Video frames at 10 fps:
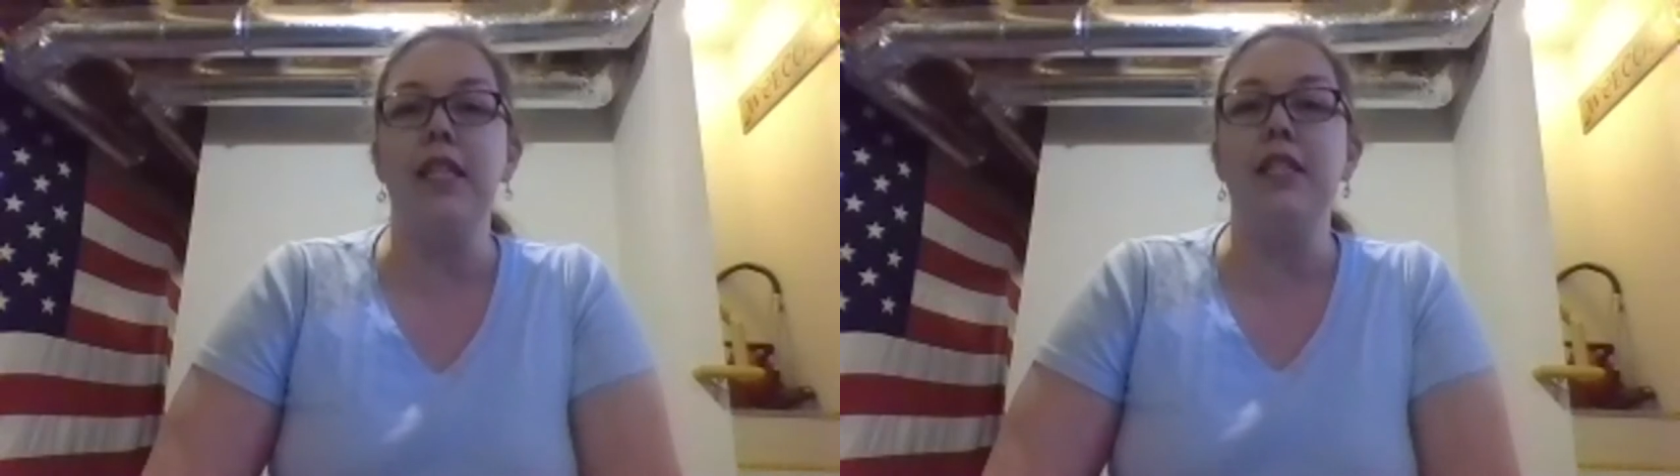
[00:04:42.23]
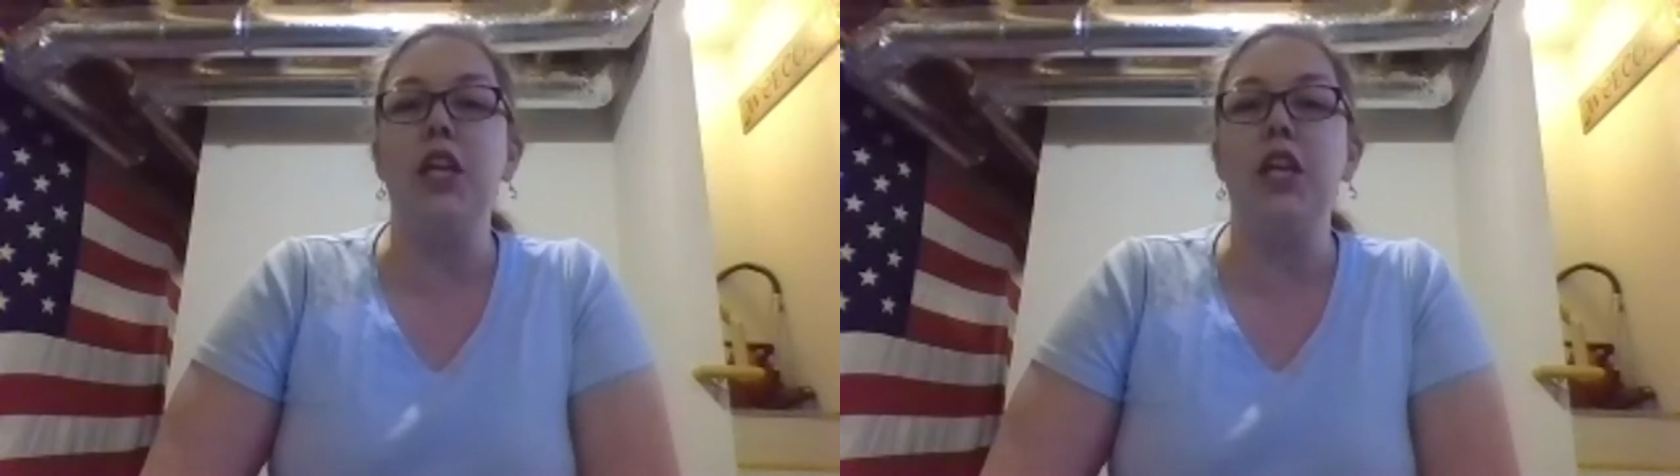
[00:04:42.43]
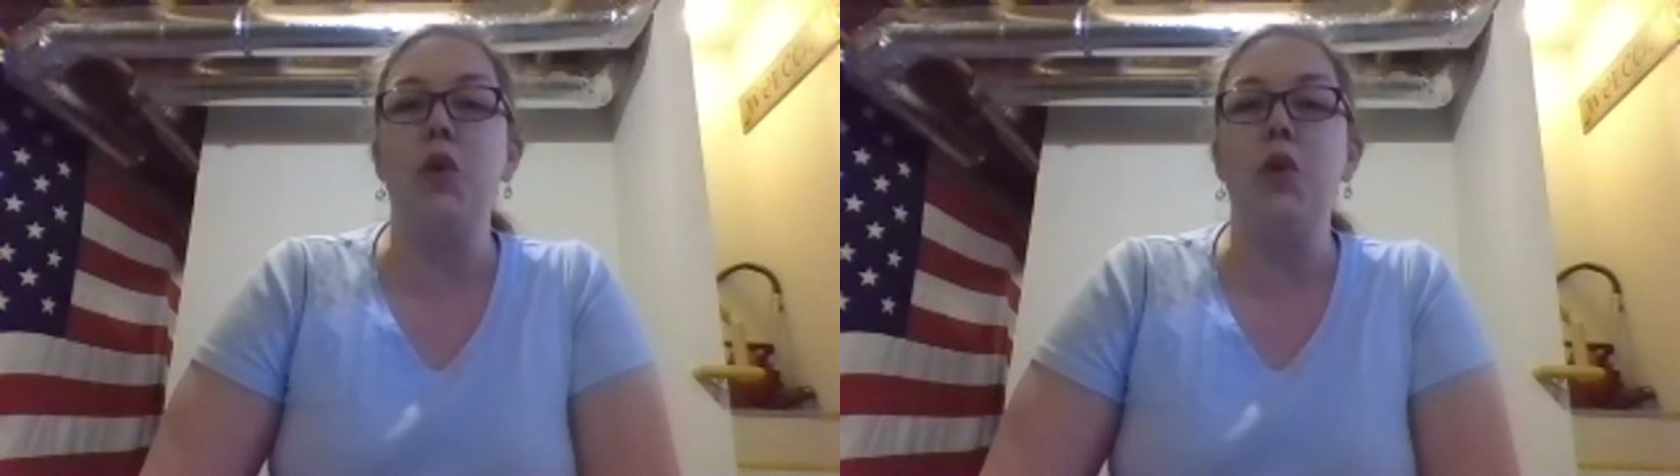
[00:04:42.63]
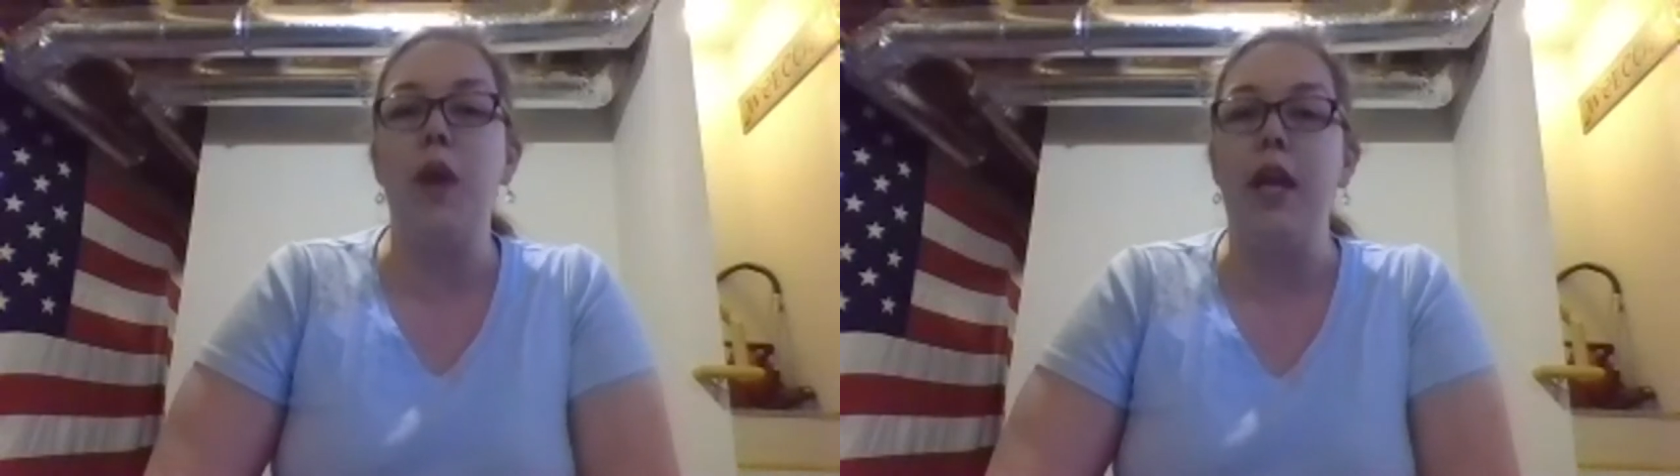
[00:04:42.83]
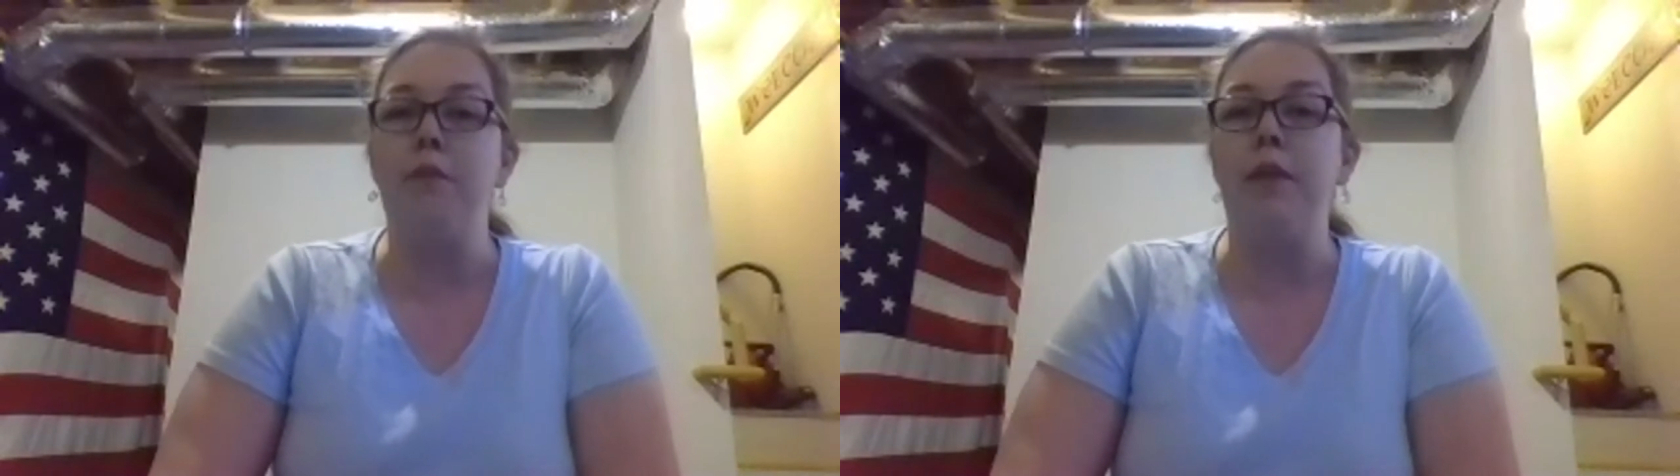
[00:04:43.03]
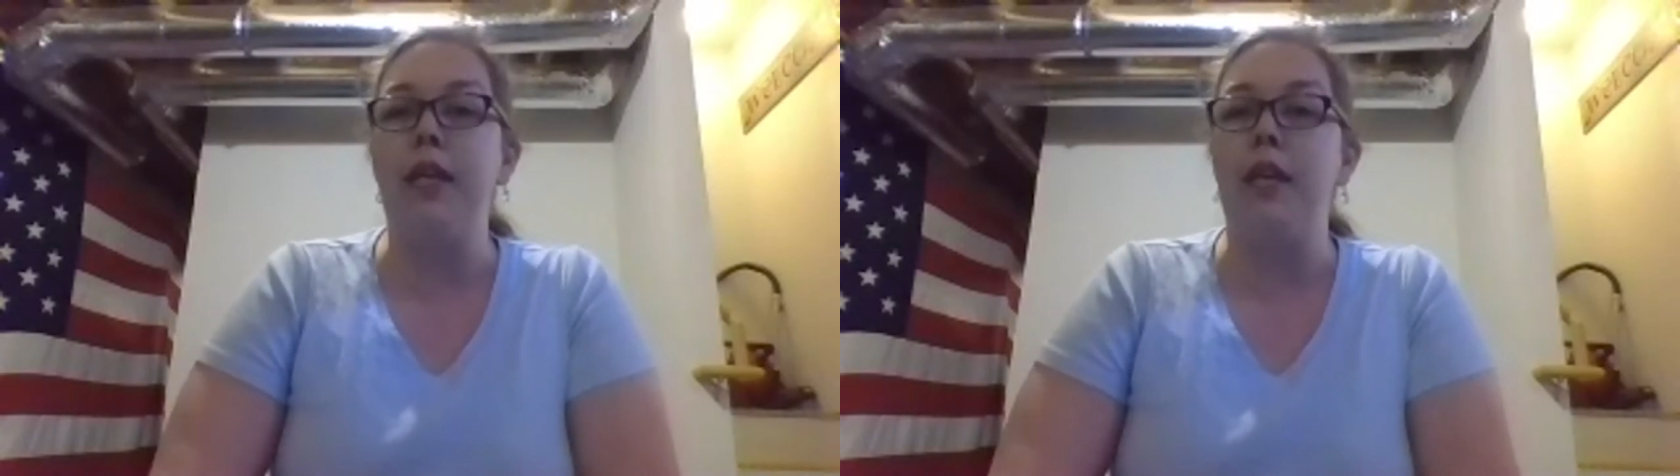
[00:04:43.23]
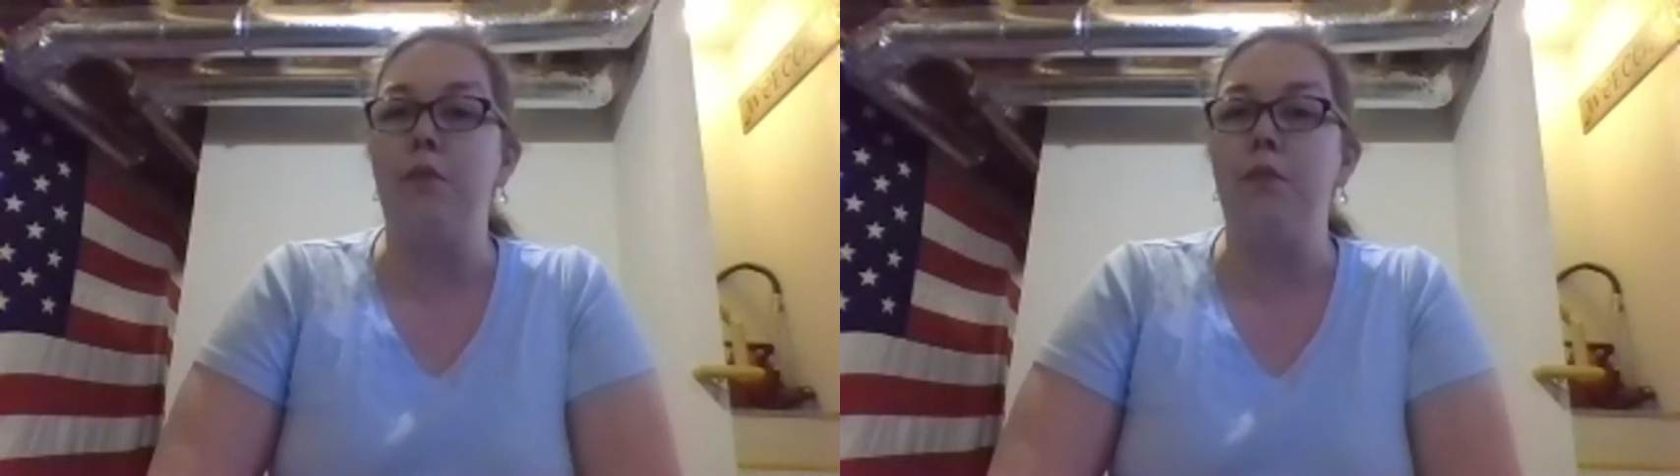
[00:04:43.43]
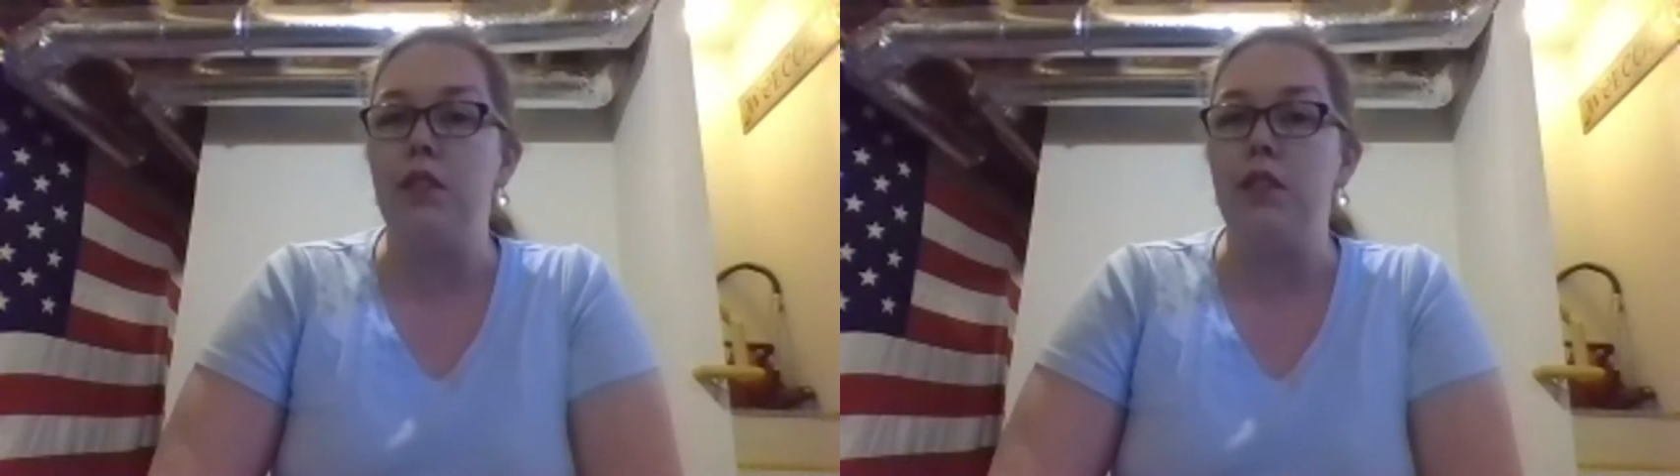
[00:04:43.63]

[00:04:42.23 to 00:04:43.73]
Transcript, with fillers: incredibly important.